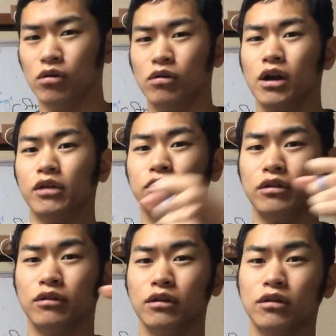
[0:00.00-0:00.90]
like
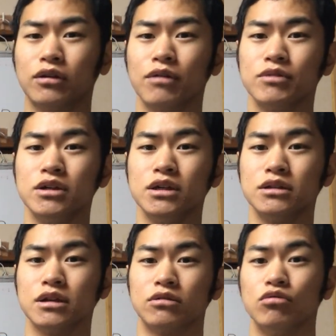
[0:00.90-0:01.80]
this, it can be
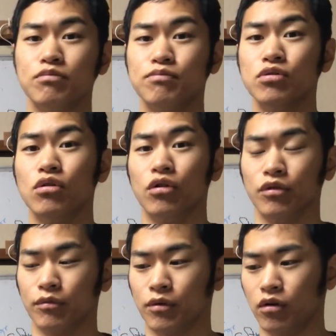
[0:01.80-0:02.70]
easier to pull
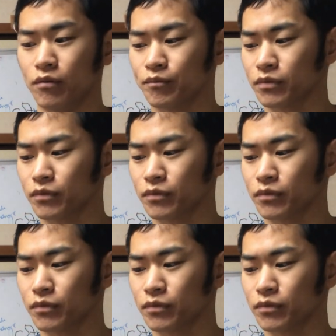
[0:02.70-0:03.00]
the ball,